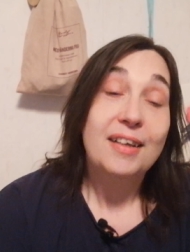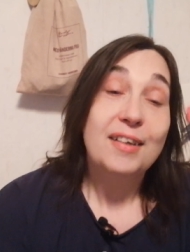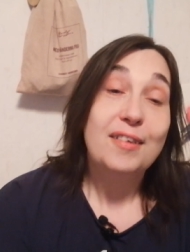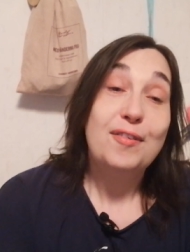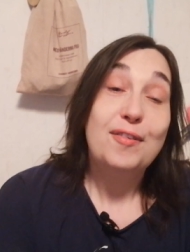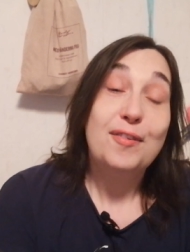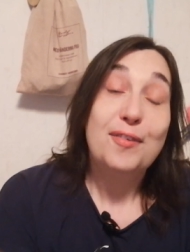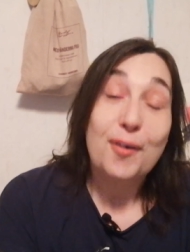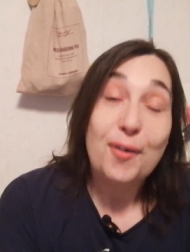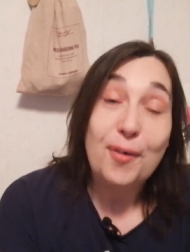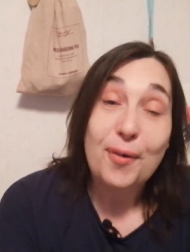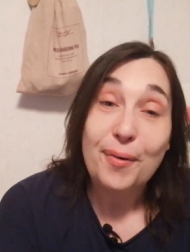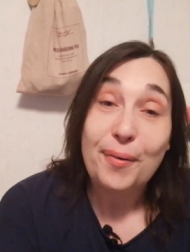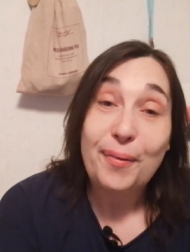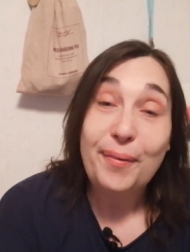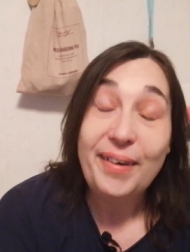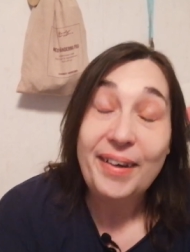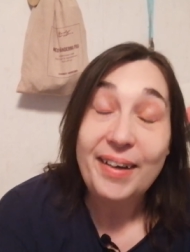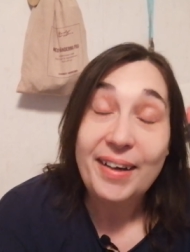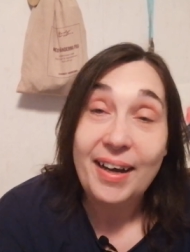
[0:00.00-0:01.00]

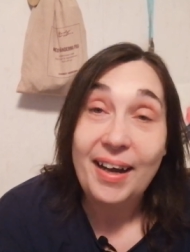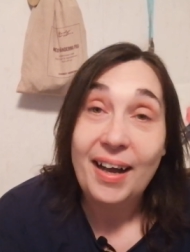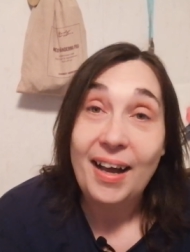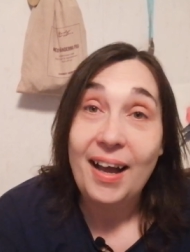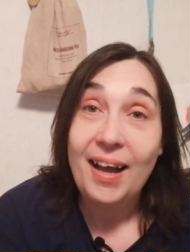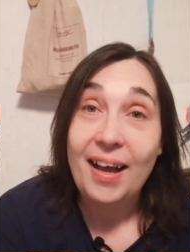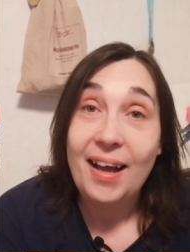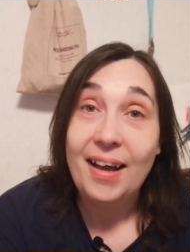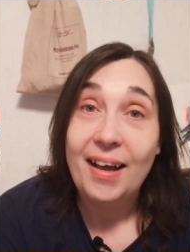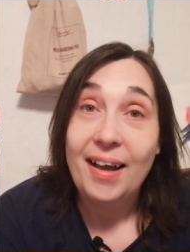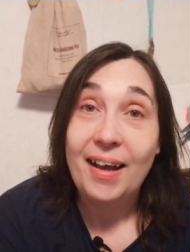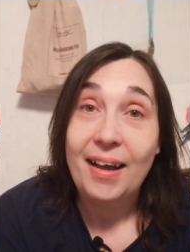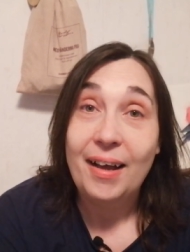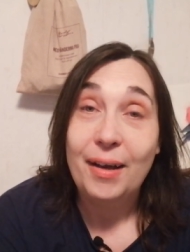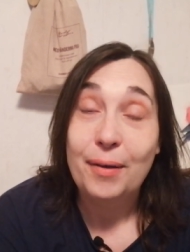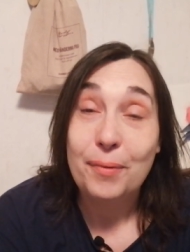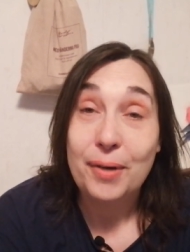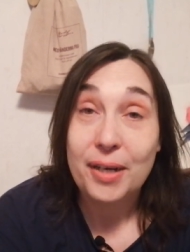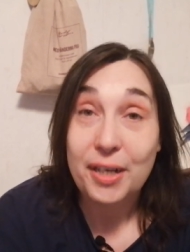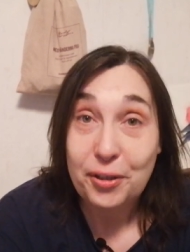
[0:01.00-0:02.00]
So
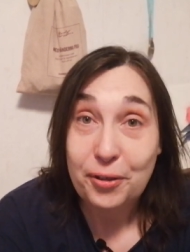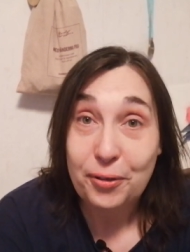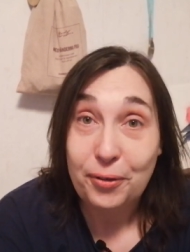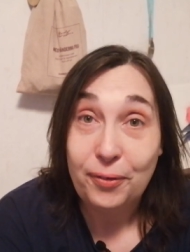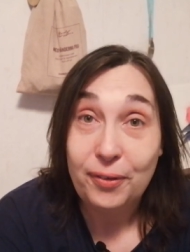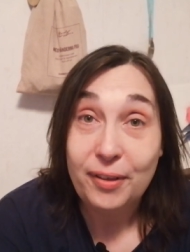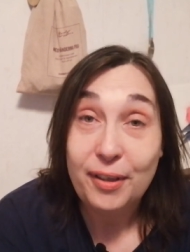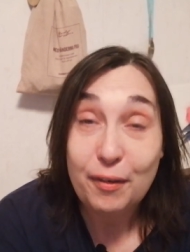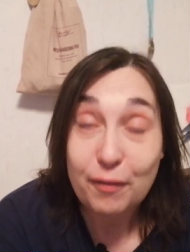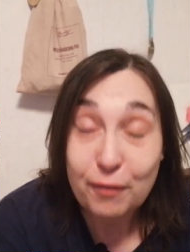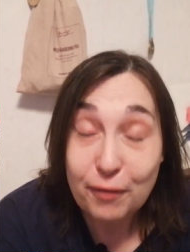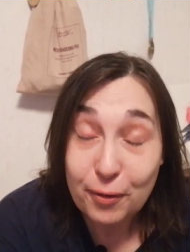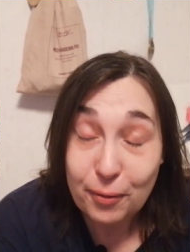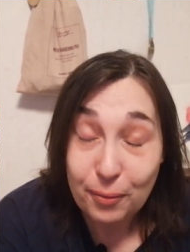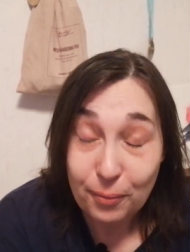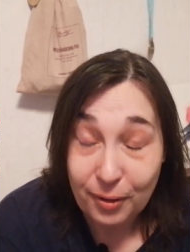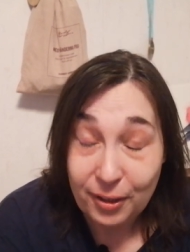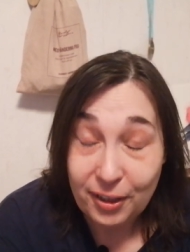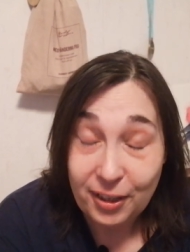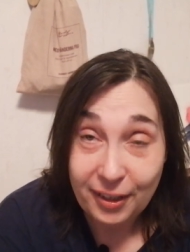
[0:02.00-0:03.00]
Rachel, if
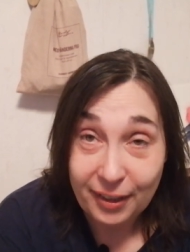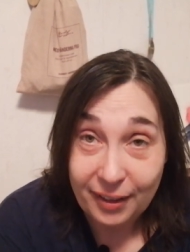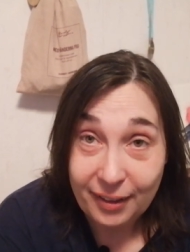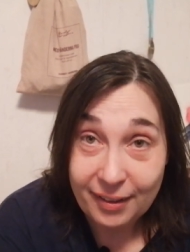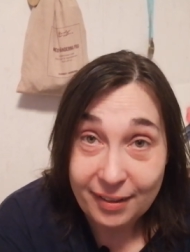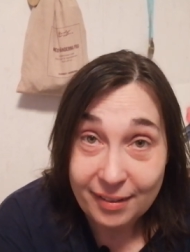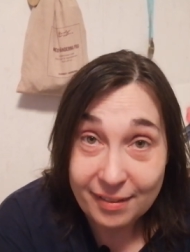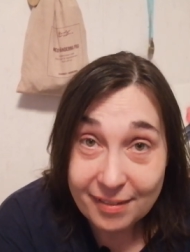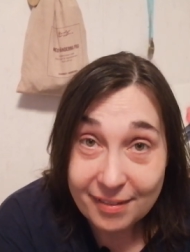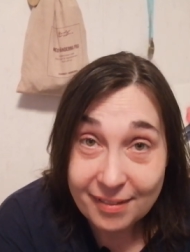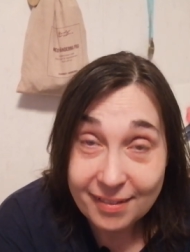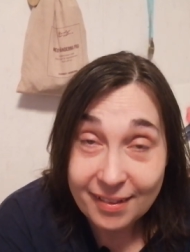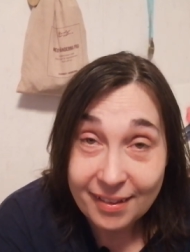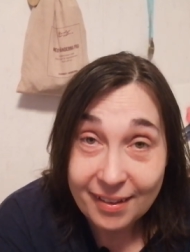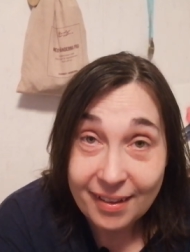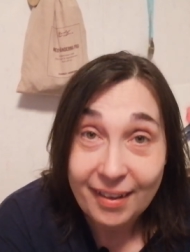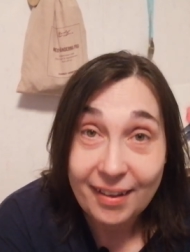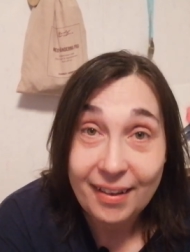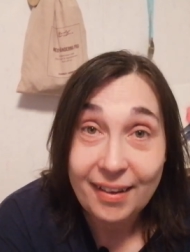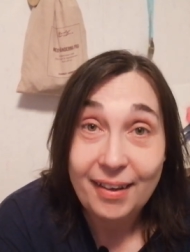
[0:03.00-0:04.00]
you're watching this,
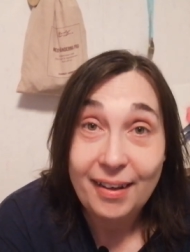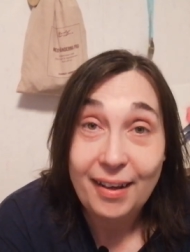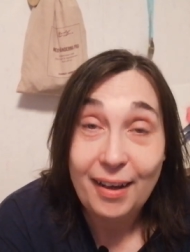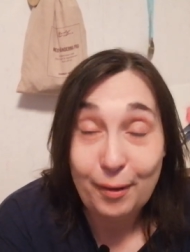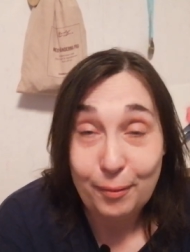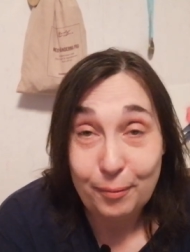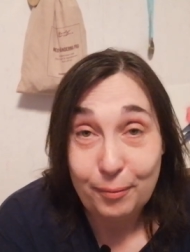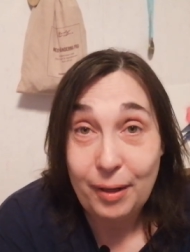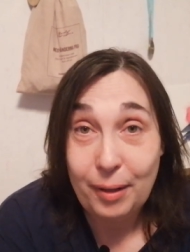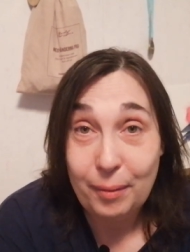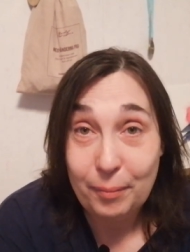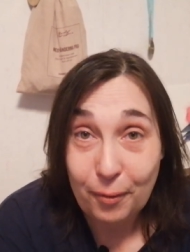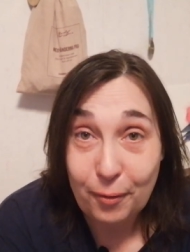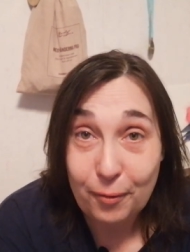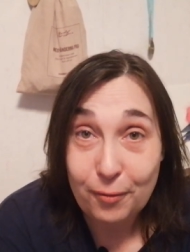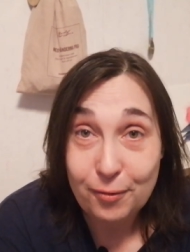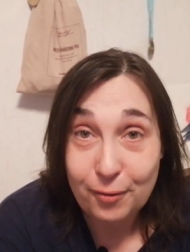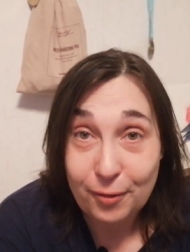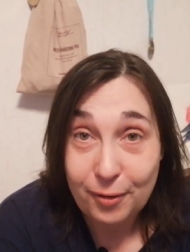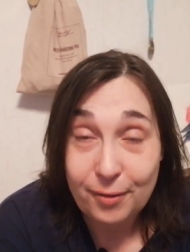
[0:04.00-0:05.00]
I'm
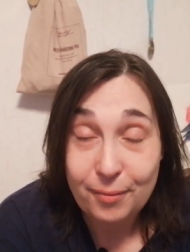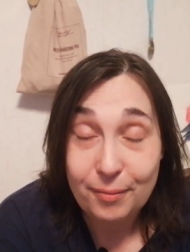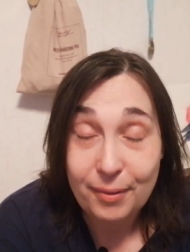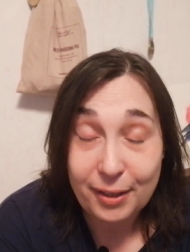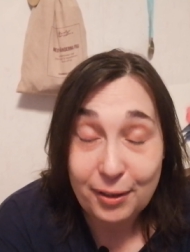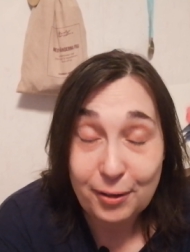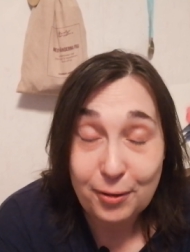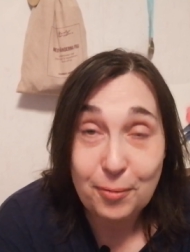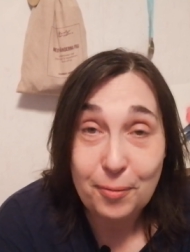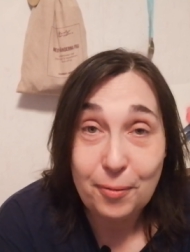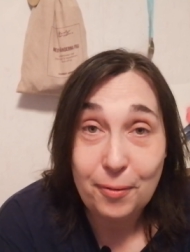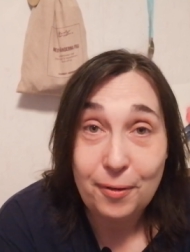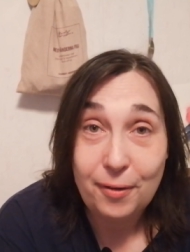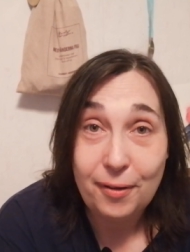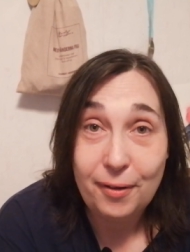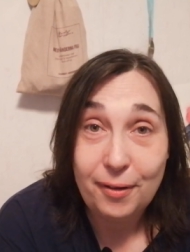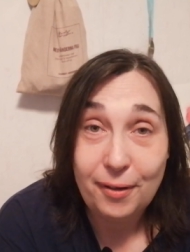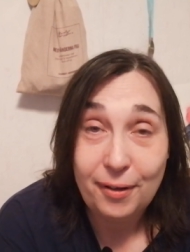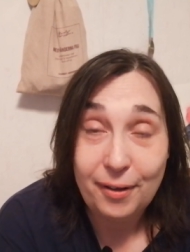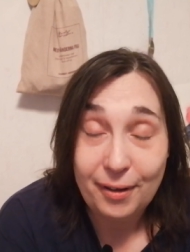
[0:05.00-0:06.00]
also gonna write you
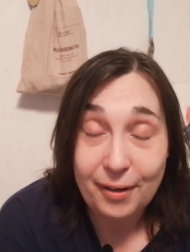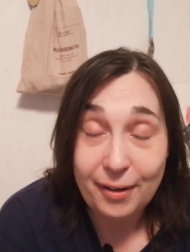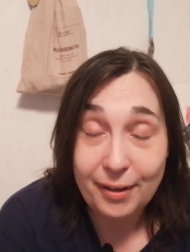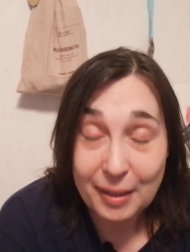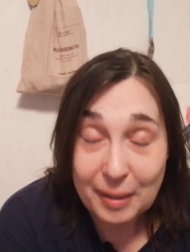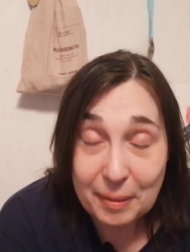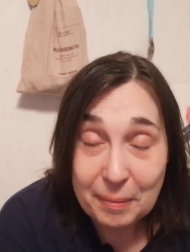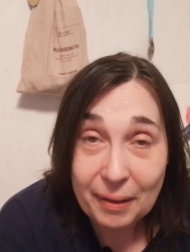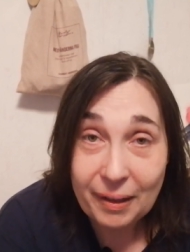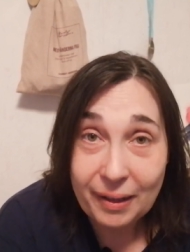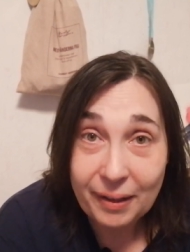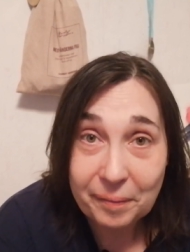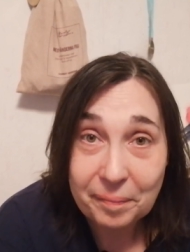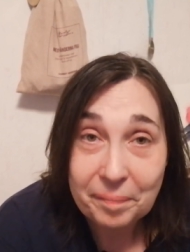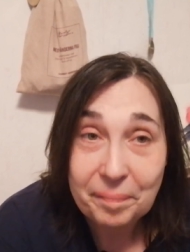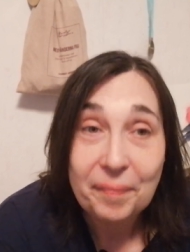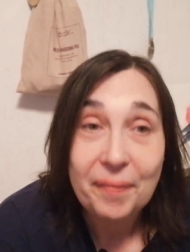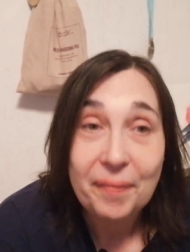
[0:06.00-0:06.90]
an email,